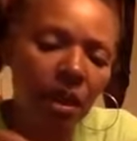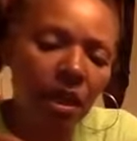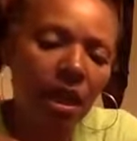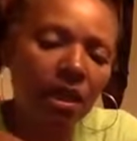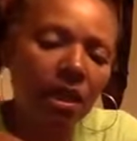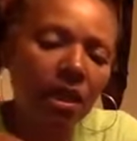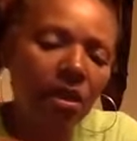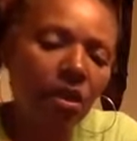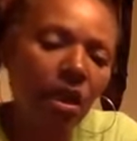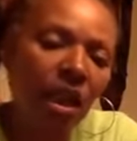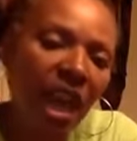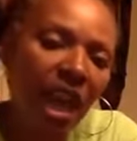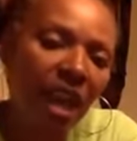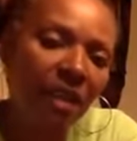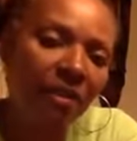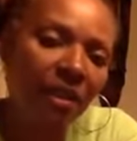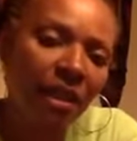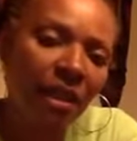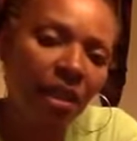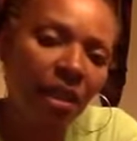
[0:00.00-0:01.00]
a little
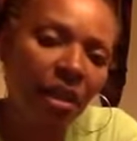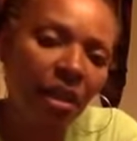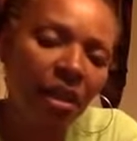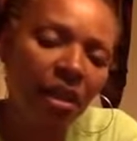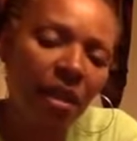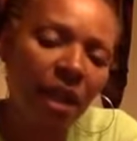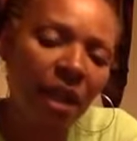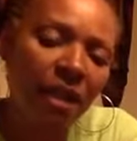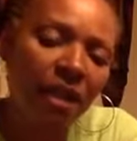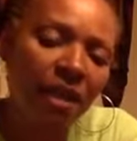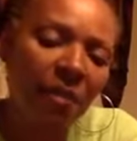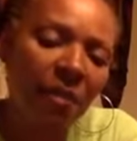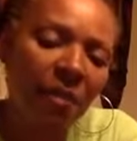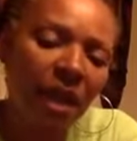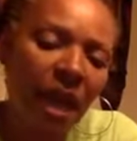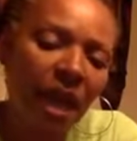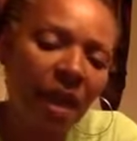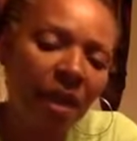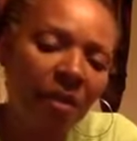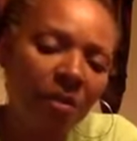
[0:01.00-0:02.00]
heavier at the
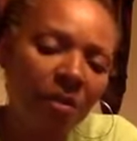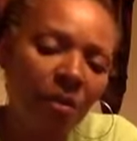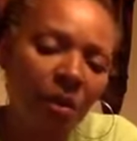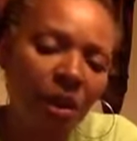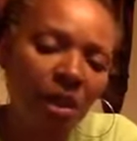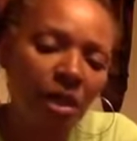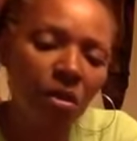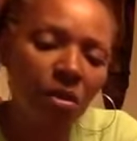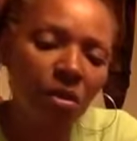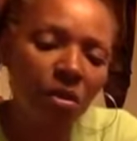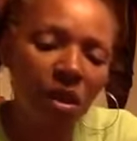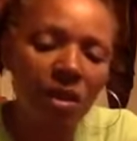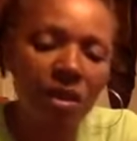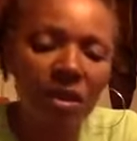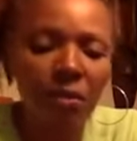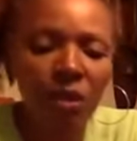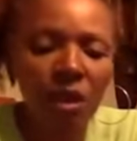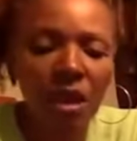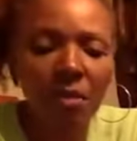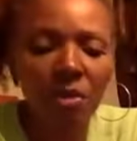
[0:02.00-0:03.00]
bottom when you, because
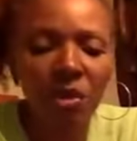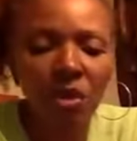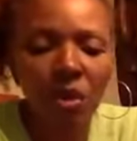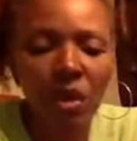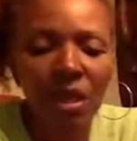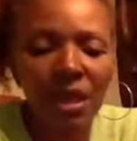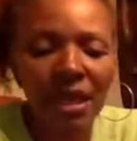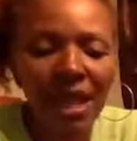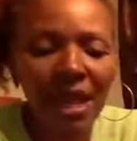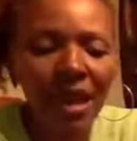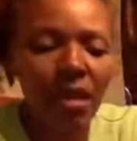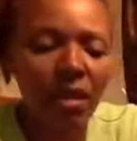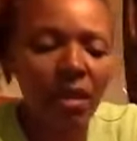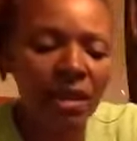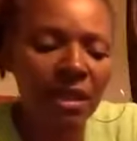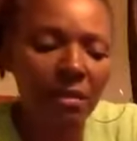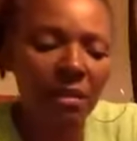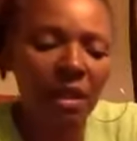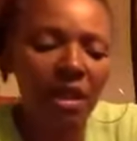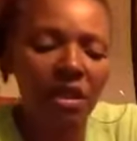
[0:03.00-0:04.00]
what I'm doing now
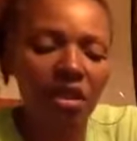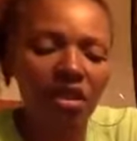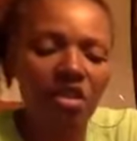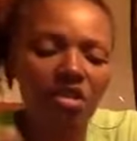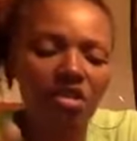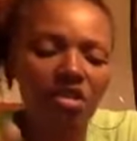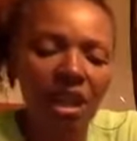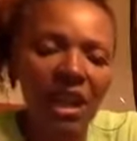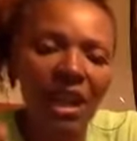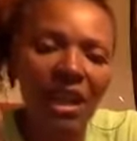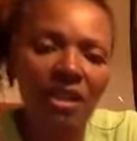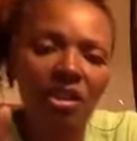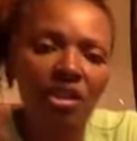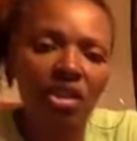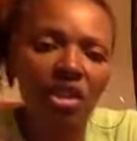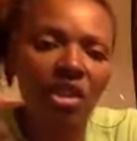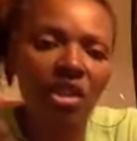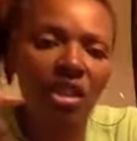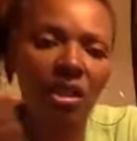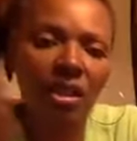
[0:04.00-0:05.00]
is I'm going to
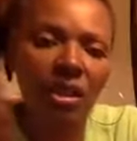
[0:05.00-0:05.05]
stretch